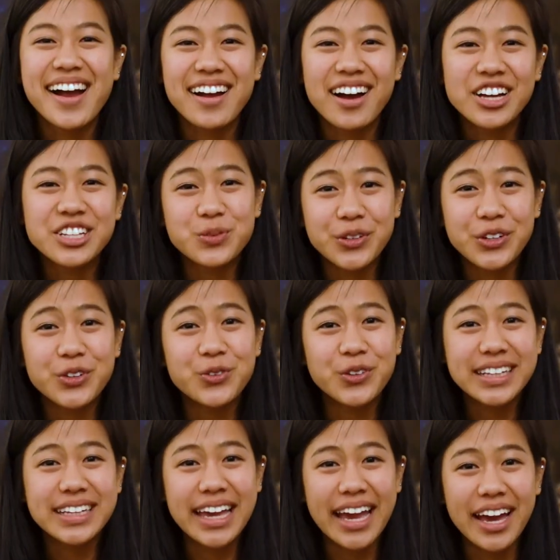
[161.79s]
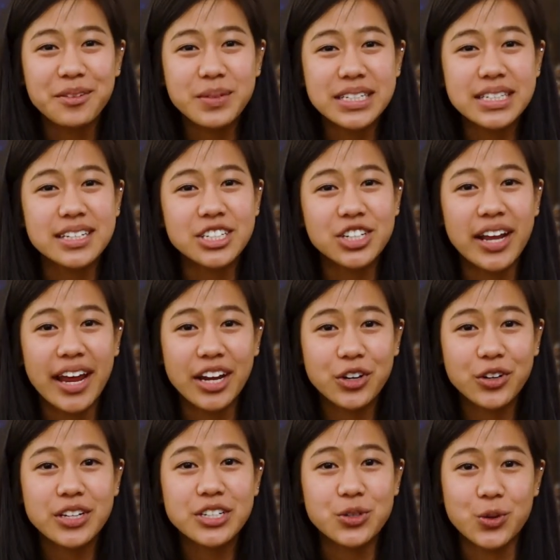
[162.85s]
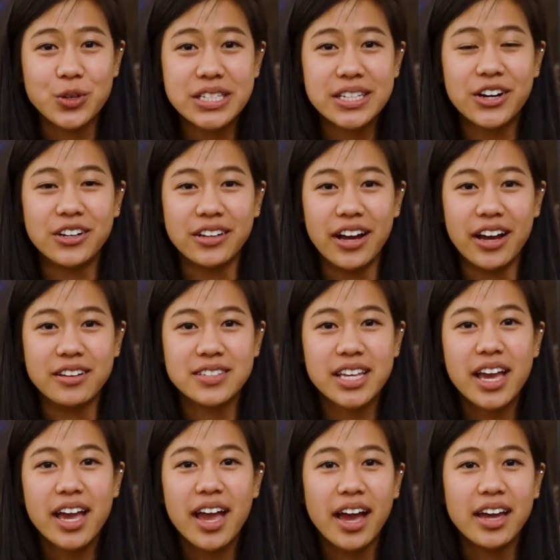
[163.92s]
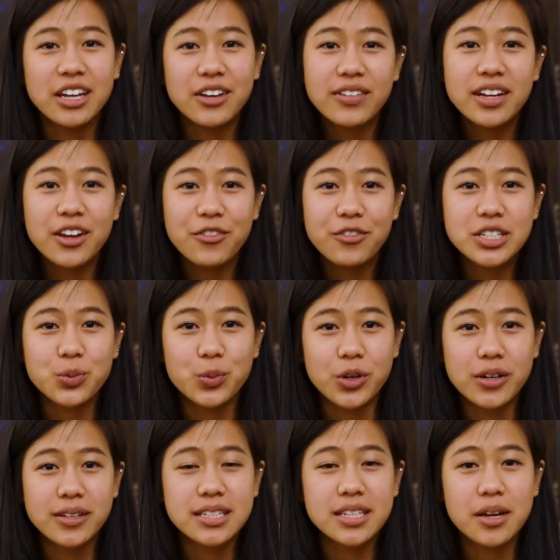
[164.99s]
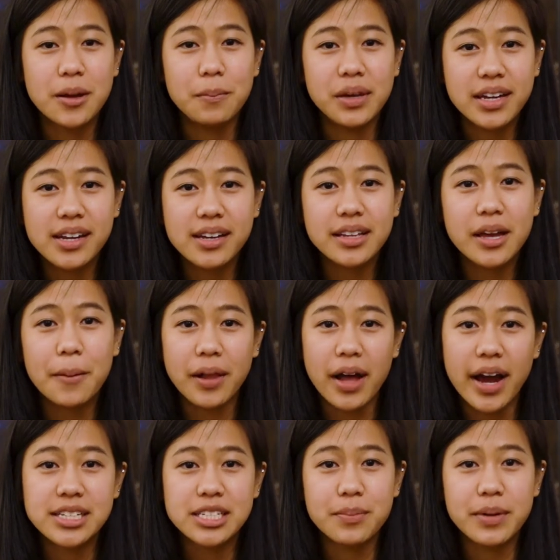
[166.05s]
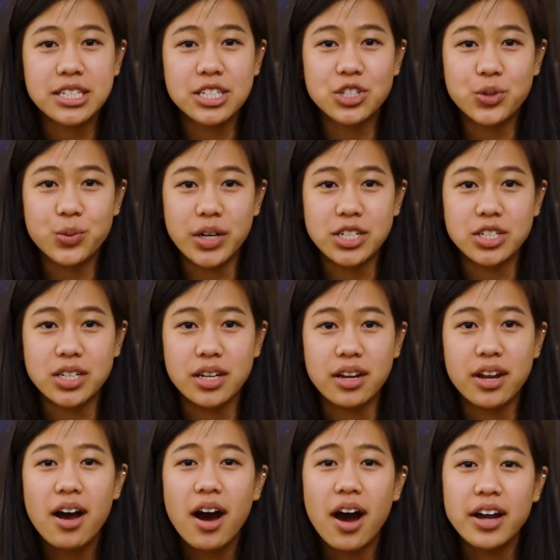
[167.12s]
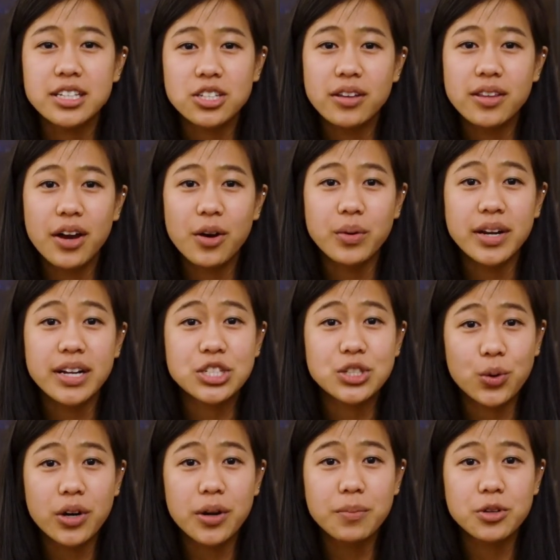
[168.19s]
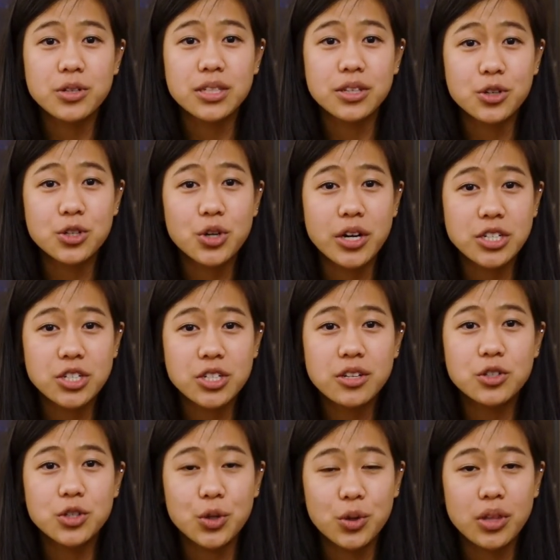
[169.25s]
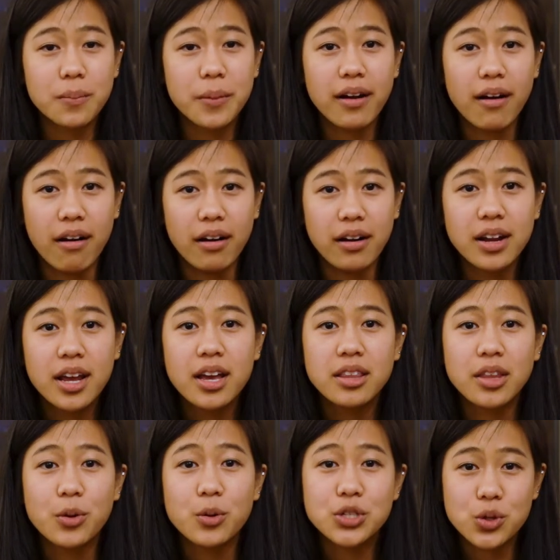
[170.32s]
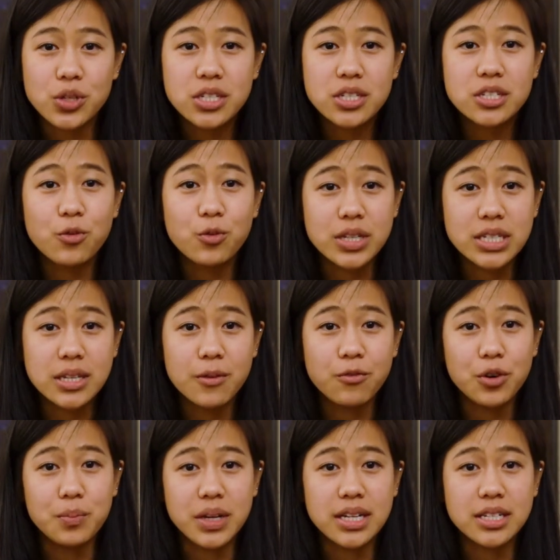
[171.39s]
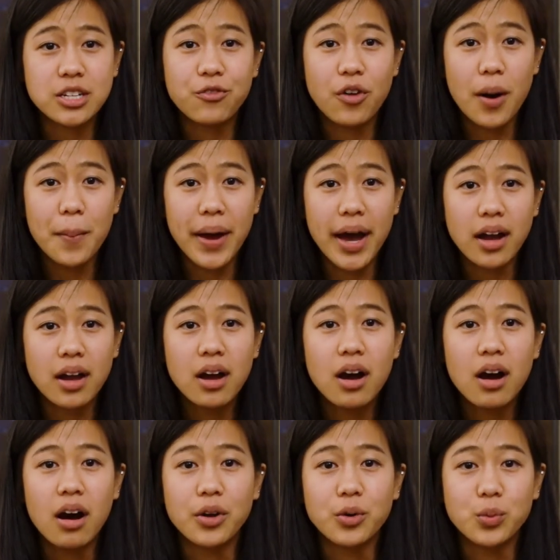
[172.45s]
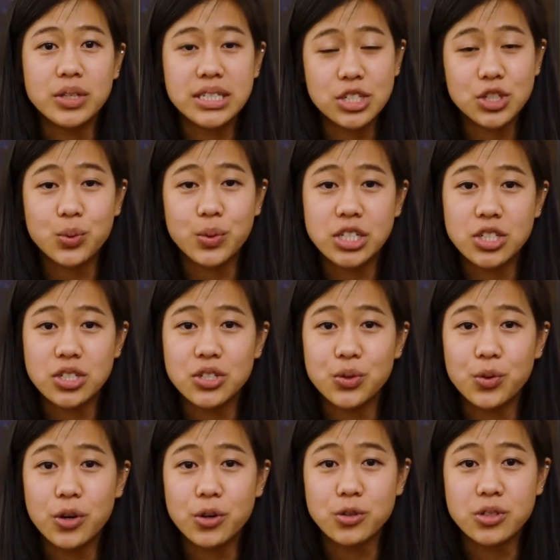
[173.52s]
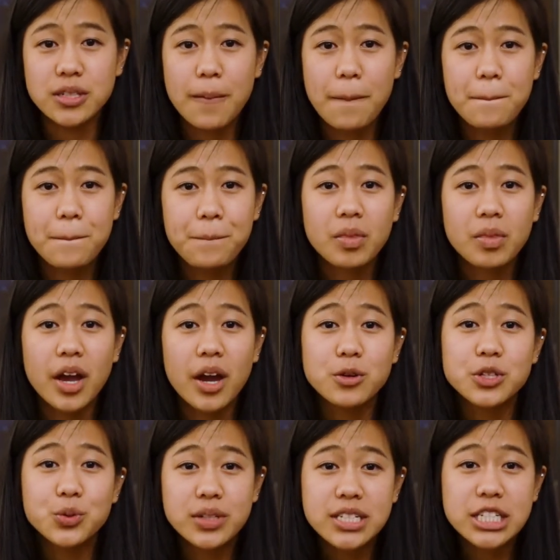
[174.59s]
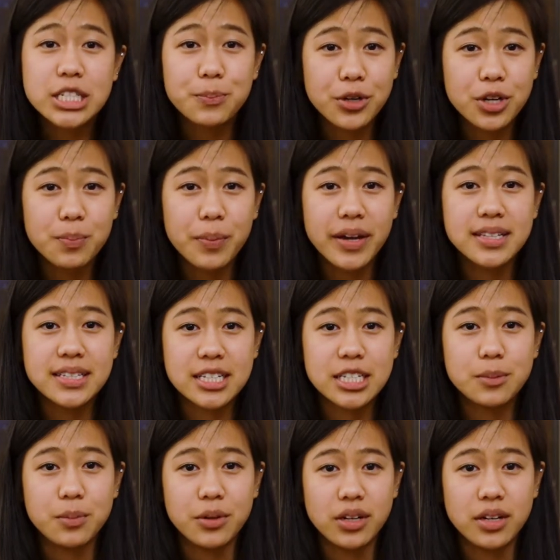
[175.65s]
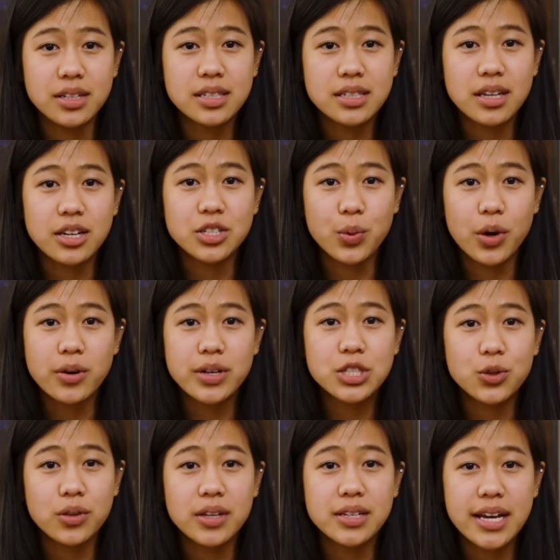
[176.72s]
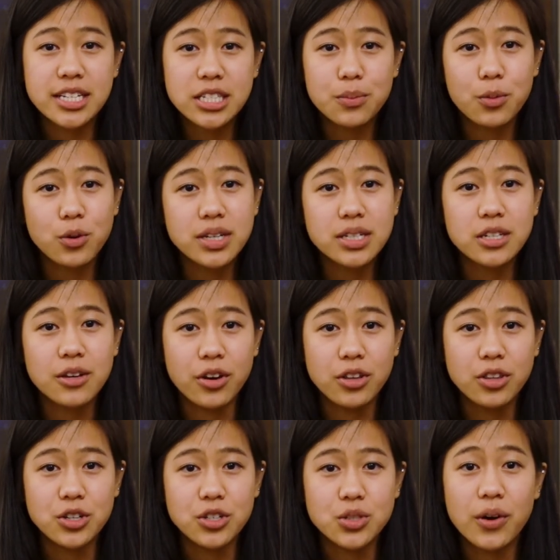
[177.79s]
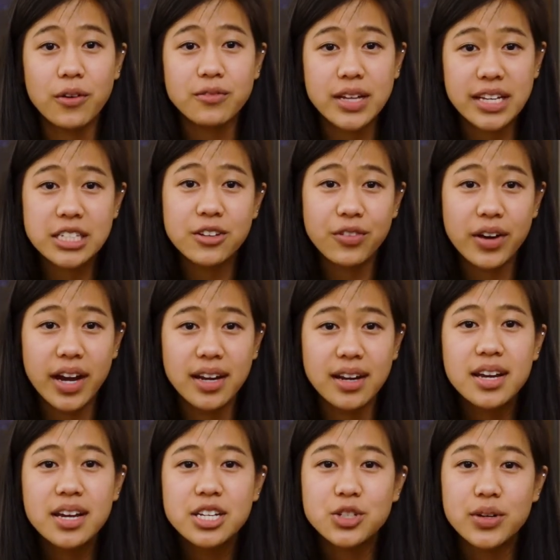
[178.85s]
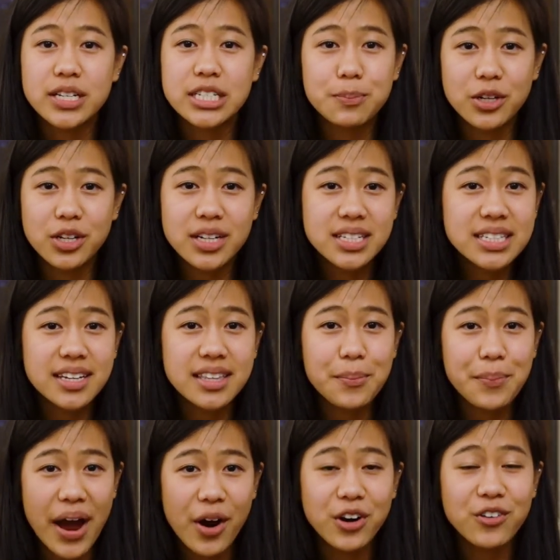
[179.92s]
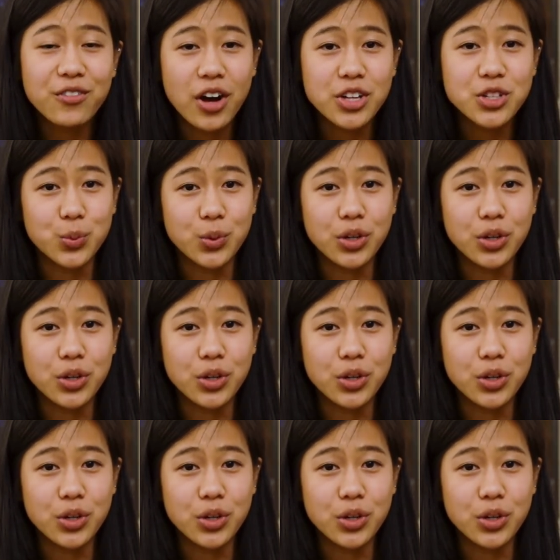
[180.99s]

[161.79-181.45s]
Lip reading: God's word really can be such an anchoring source in our lives, and even if his word doesn't immediately apply to my situation, I saw that when I store up those little treasures of truth in my heart, they were sources of wisdom for me to fall back on when situations arose. I was really spurred by this experience, as well as through the testimonies of others who have testified to experiencing the power of God's